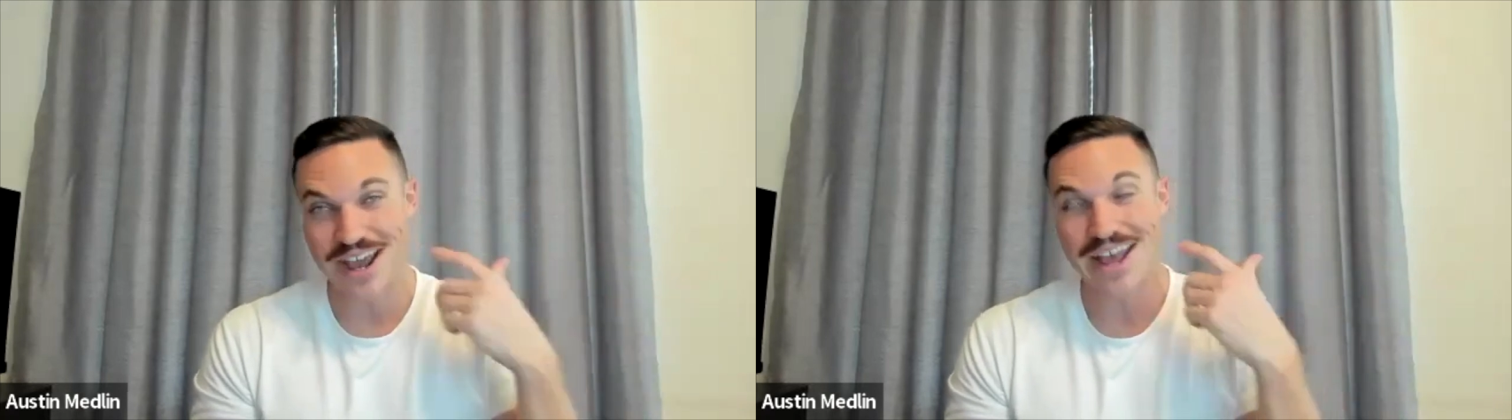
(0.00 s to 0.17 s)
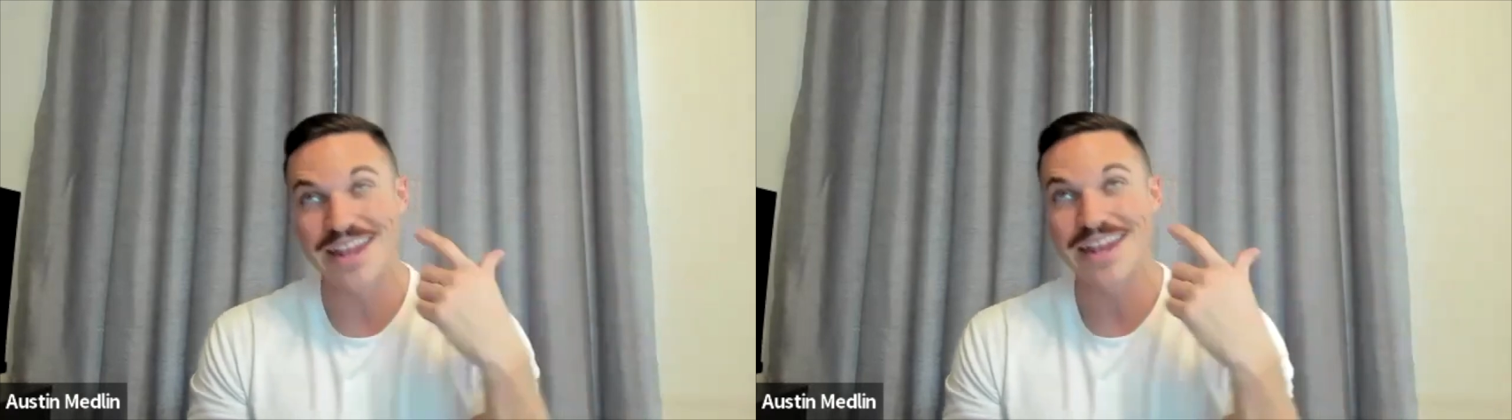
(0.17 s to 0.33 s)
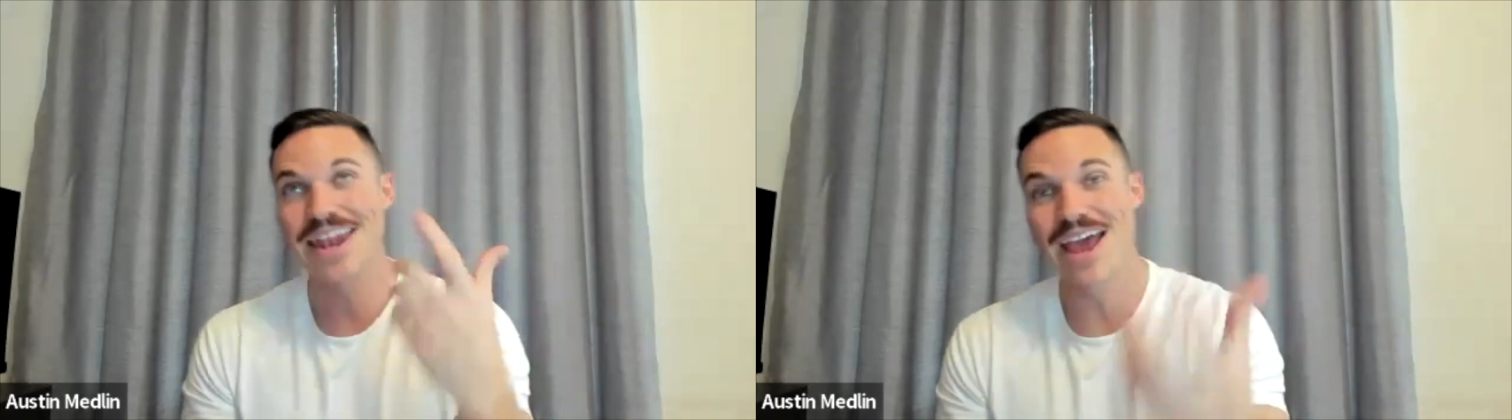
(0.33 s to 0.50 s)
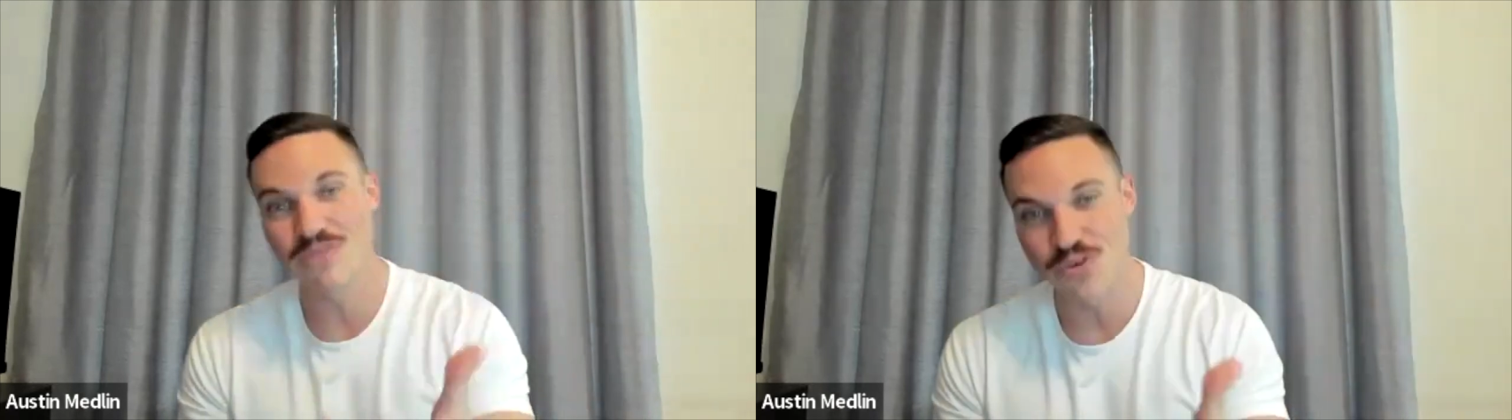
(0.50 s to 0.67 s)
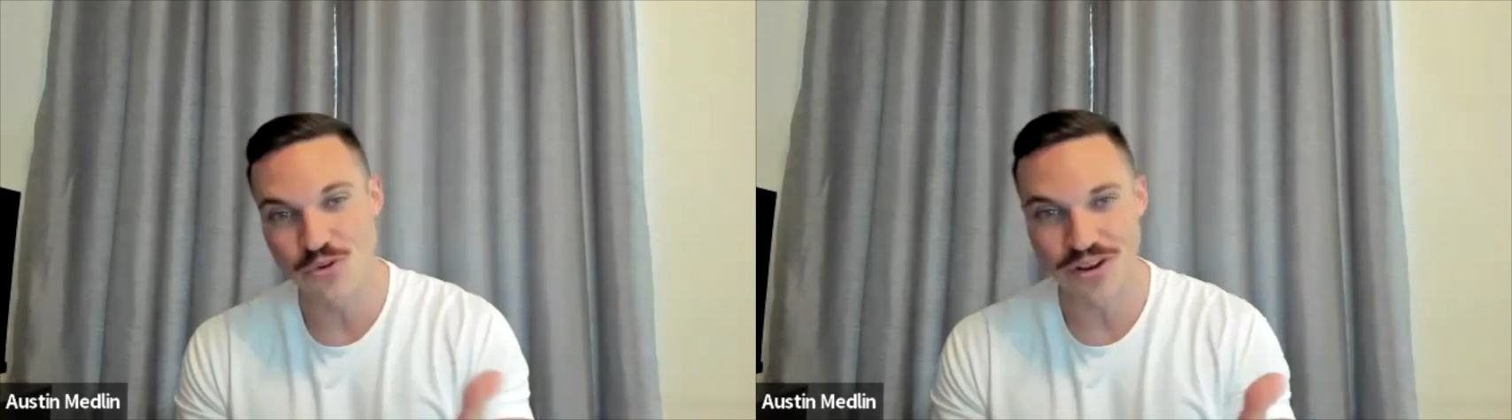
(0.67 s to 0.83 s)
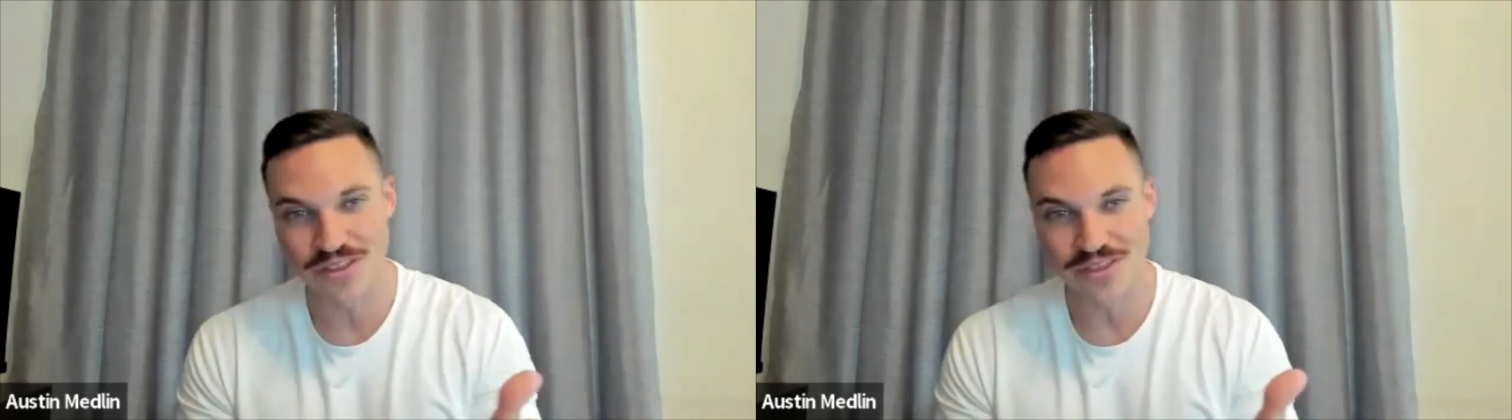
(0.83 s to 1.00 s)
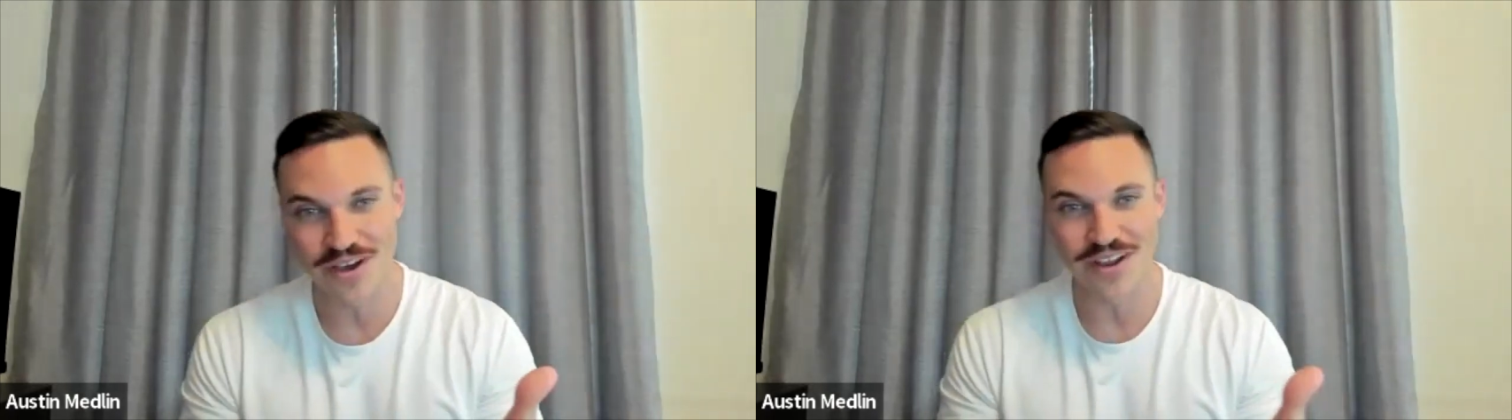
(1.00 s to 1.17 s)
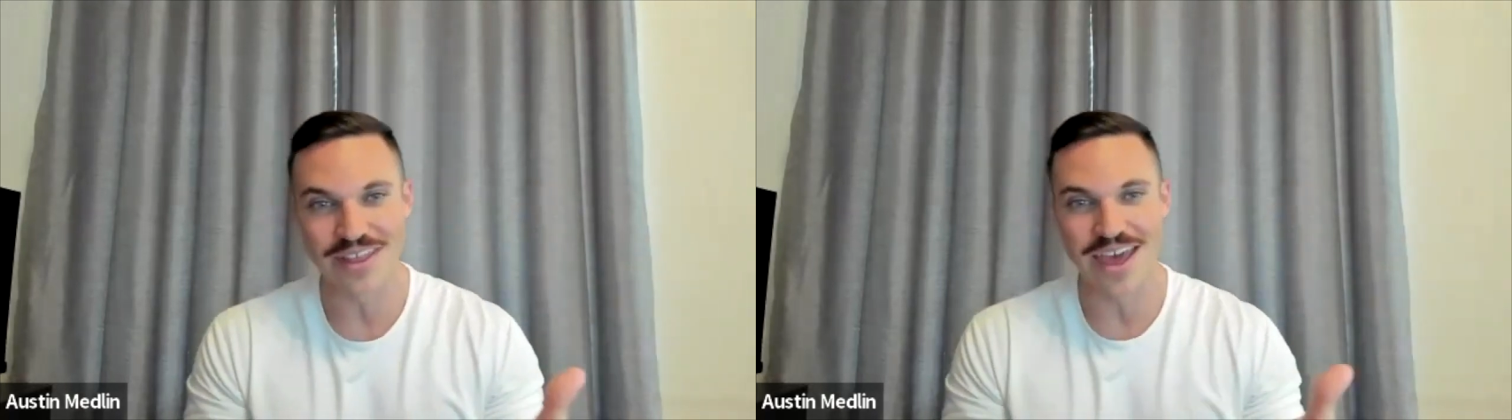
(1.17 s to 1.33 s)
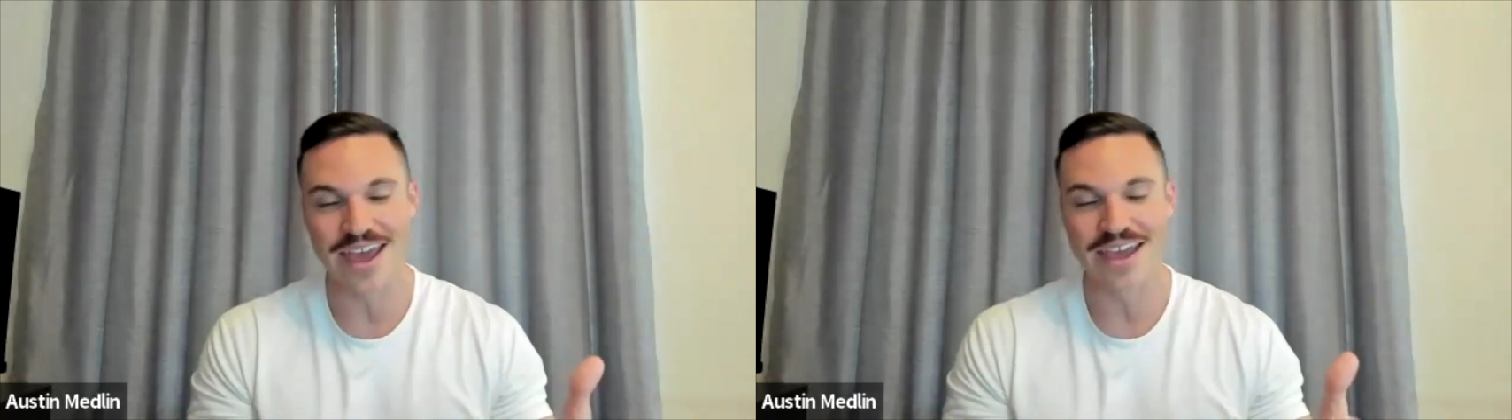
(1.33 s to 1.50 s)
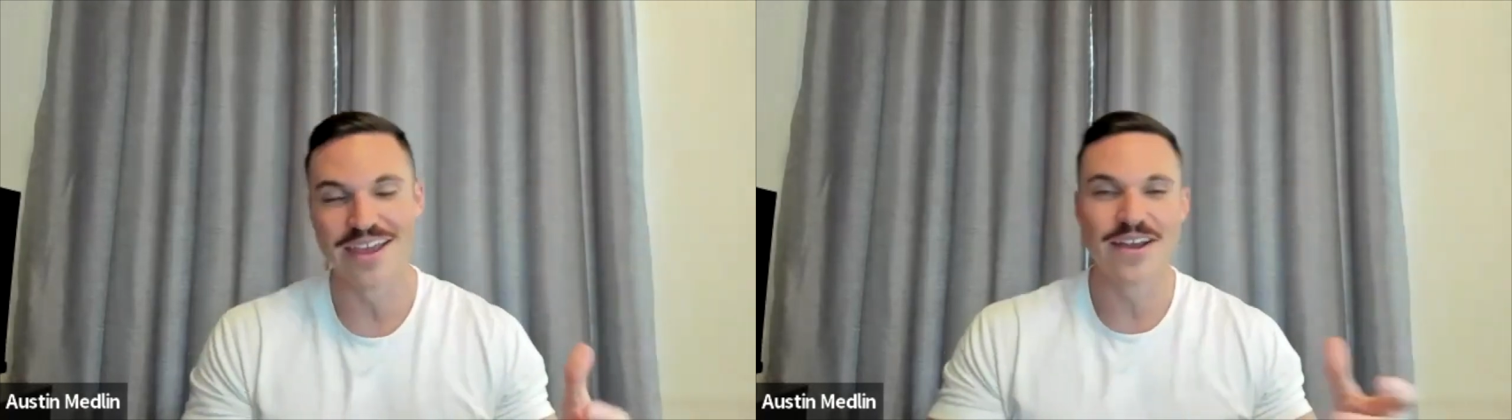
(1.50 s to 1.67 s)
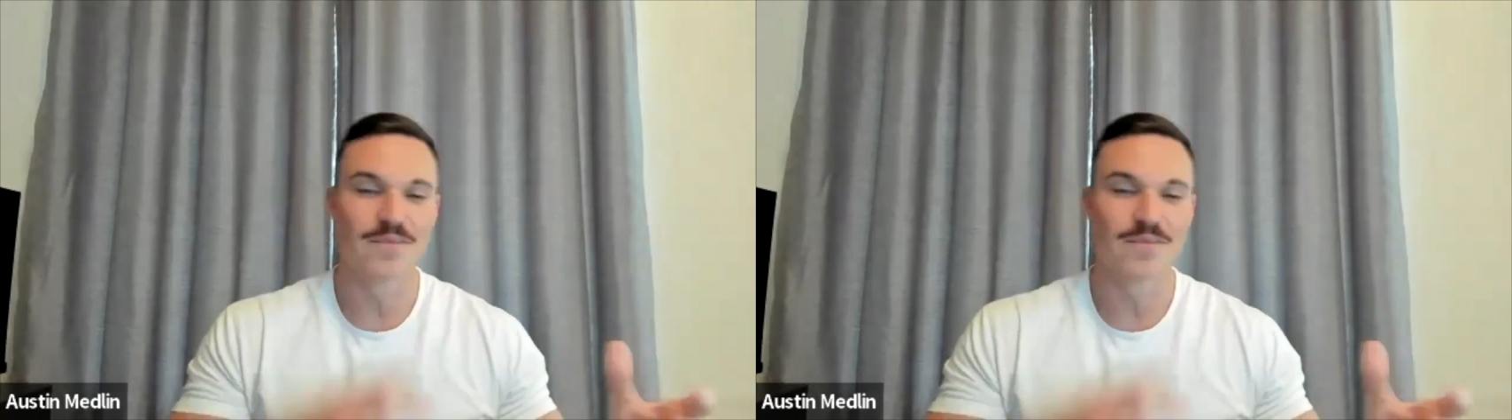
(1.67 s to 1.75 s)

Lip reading: I never would have thought of that.